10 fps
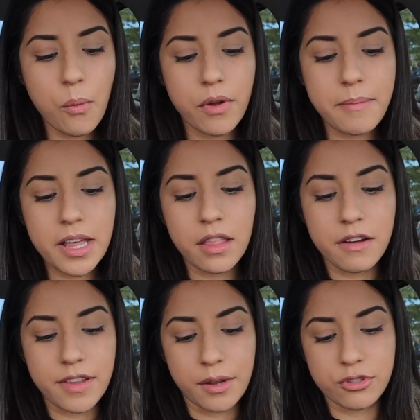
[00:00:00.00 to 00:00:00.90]
one of my
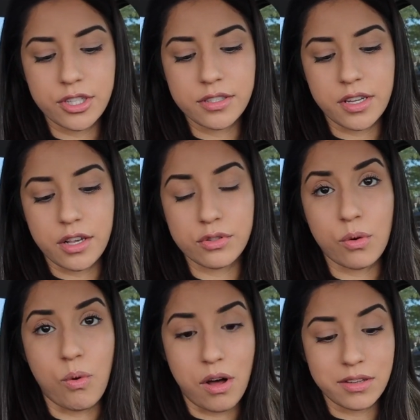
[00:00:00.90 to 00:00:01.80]
love languages is
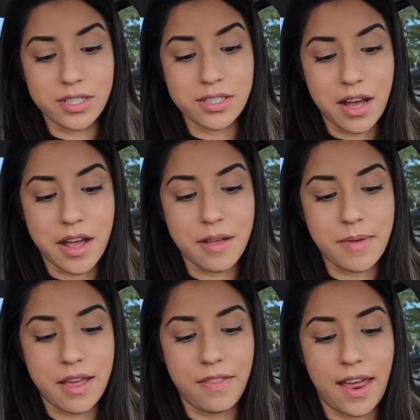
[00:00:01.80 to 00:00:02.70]
quality time,
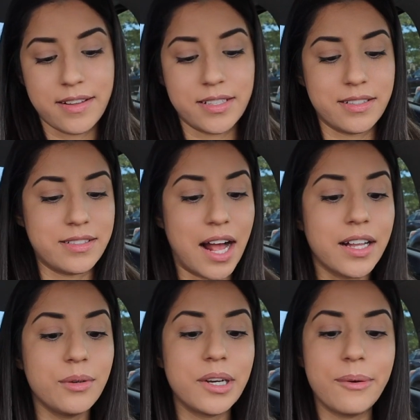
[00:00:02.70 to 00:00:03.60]
and that is
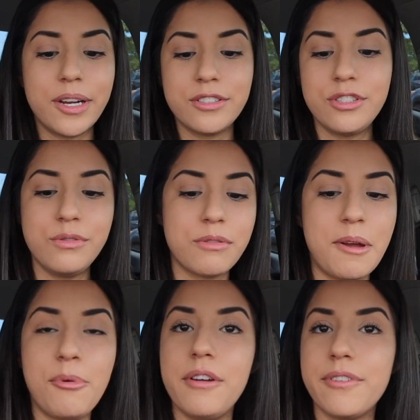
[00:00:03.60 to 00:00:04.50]
exactly what I wanted to do with
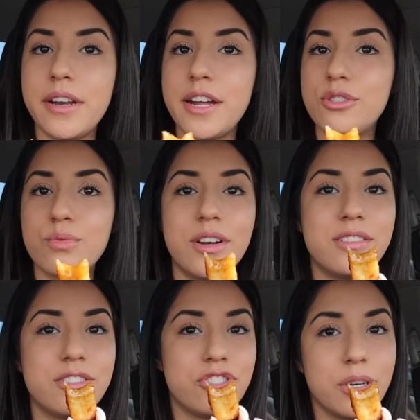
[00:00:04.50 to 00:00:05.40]
my boyfriend. I just
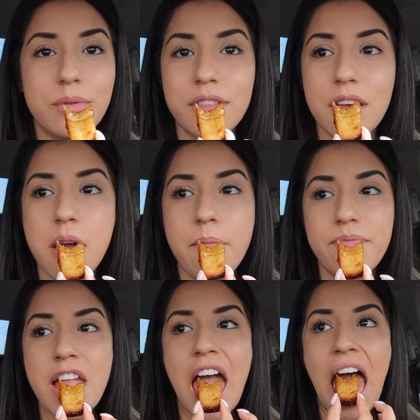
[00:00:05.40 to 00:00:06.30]
wanted to chill with
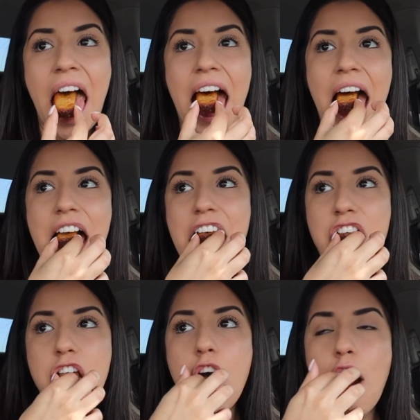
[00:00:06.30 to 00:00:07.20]
him
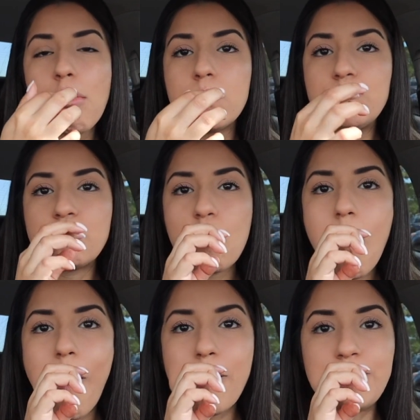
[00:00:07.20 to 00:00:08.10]
and
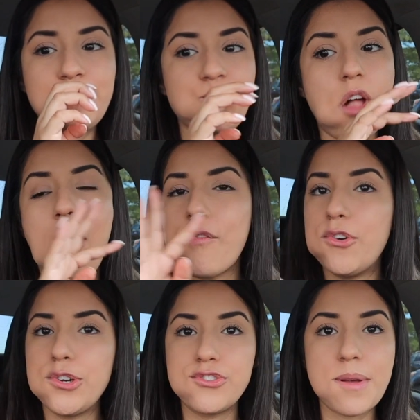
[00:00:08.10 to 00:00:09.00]
not
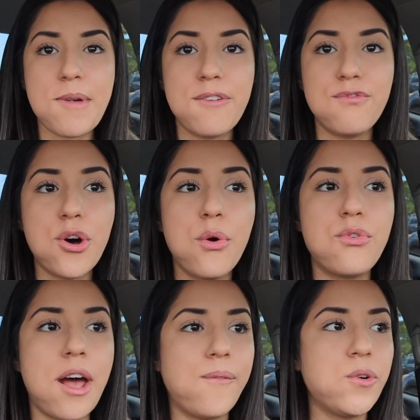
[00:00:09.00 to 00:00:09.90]
focus on my
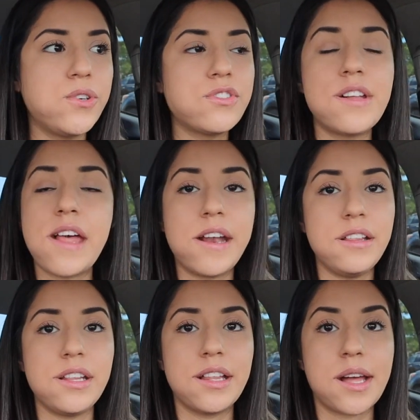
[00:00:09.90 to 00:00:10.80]
phone, not focus on
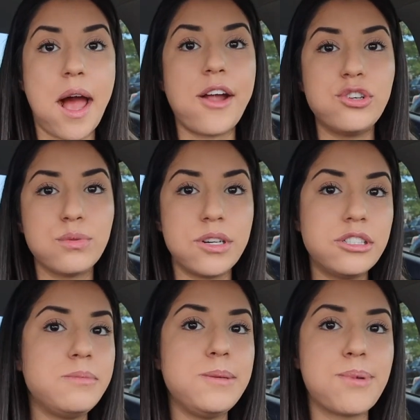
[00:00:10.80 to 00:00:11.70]
anything. Like, I just
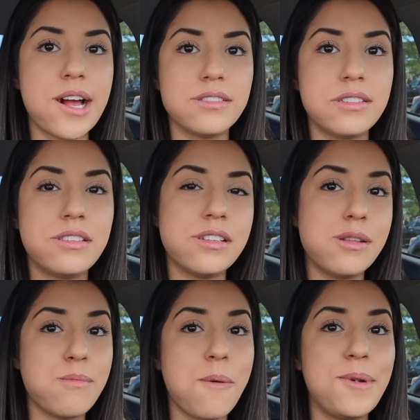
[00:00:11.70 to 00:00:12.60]
wanted to be present in
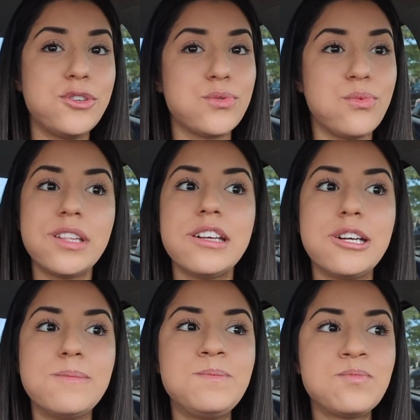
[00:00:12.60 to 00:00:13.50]
the moment with
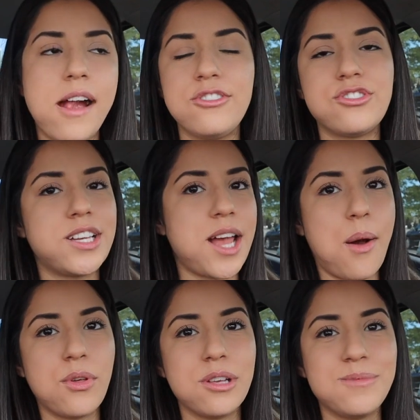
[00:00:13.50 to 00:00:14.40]
him and just hang
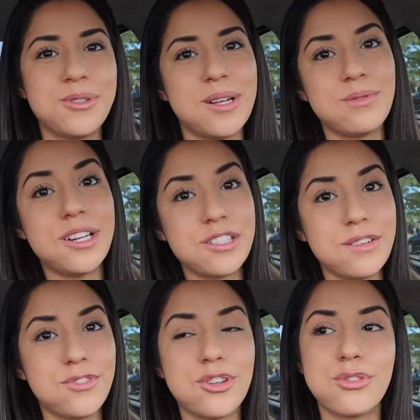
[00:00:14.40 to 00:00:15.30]
out with him. So that's what I
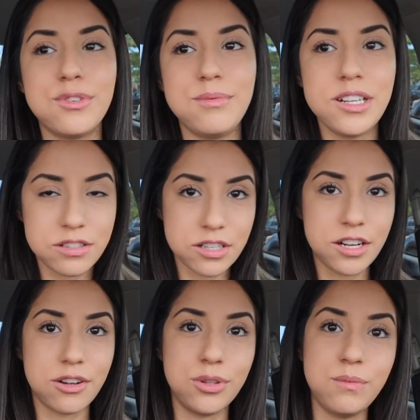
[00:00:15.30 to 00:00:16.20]
did for the 3 weeks,
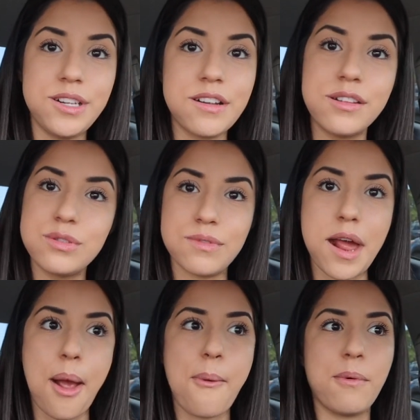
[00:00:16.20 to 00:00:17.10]
like on the weekends when
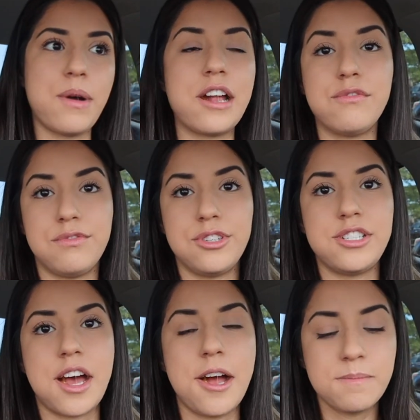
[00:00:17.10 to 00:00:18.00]
I had
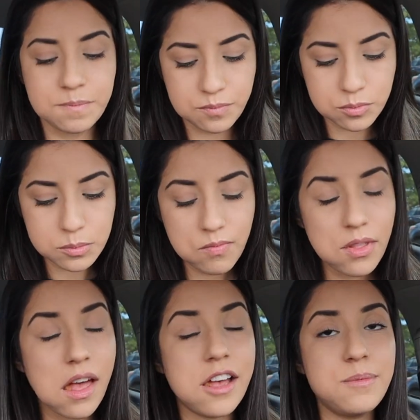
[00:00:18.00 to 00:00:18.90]
free time,
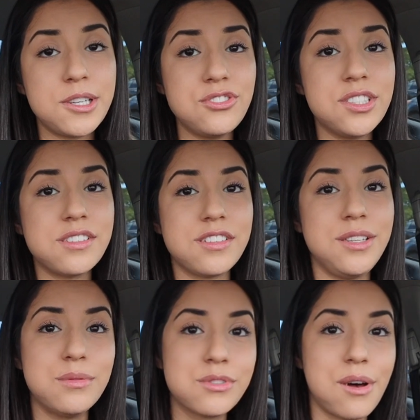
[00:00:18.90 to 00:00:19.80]
especially because
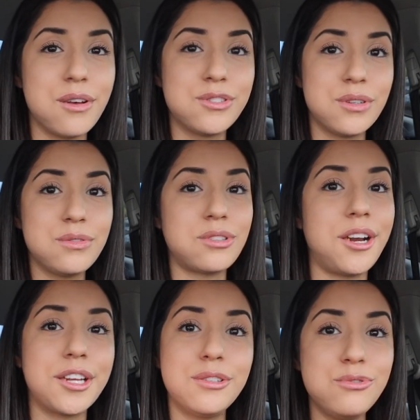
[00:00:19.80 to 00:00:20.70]
he was also
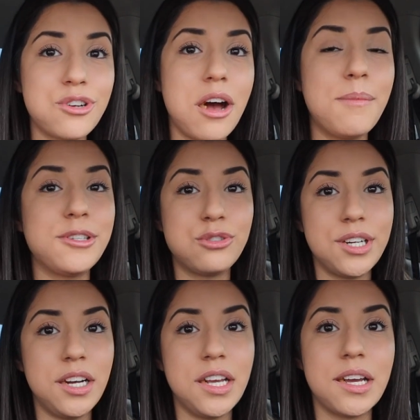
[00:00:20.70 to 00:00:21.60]
starting a new job and
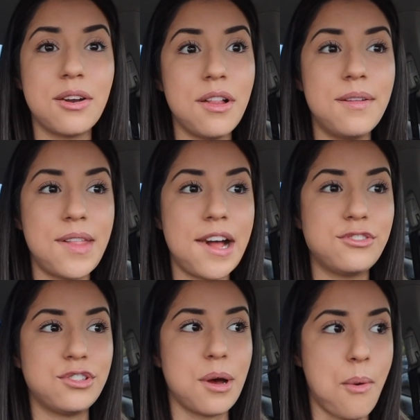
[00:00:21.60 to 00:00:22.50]
training and all of
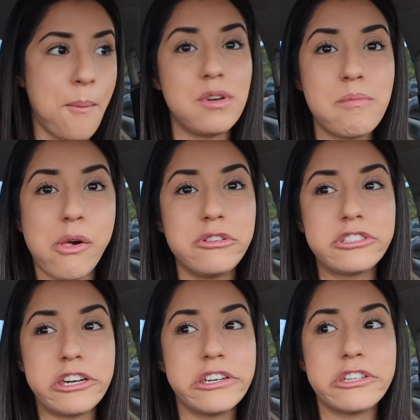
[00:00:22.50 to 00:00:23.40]
that. So we both
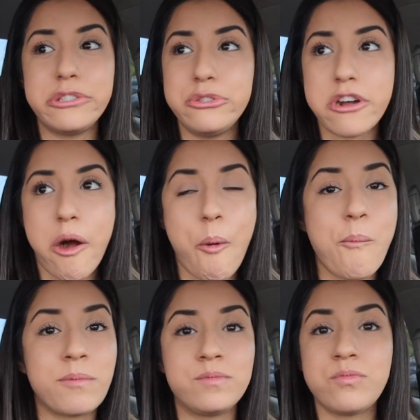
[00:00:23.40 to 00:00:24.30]
started a new
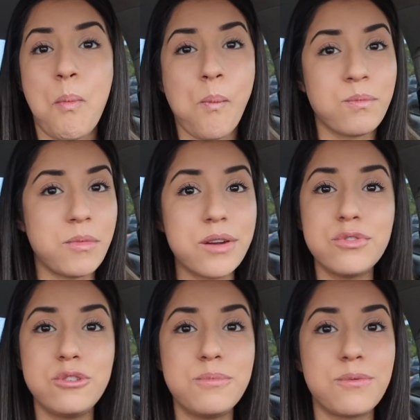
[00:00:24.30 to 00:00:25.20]
job. Mine
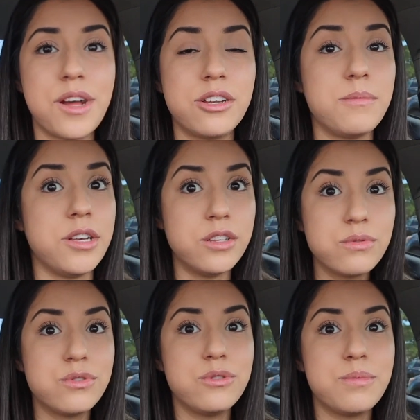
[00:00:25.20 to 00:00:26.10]
was super random,
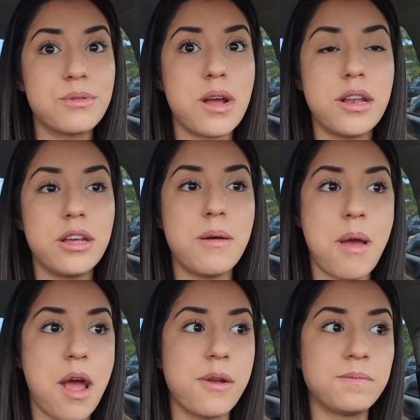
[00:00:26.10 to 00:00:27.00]
his was super
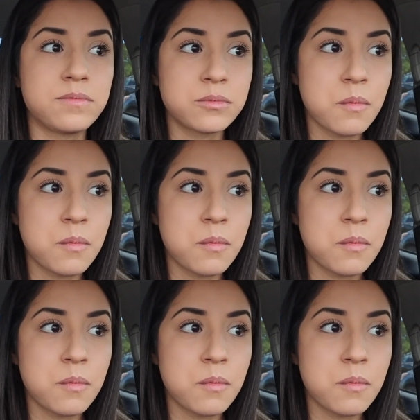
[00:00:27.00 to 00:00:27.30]
random, and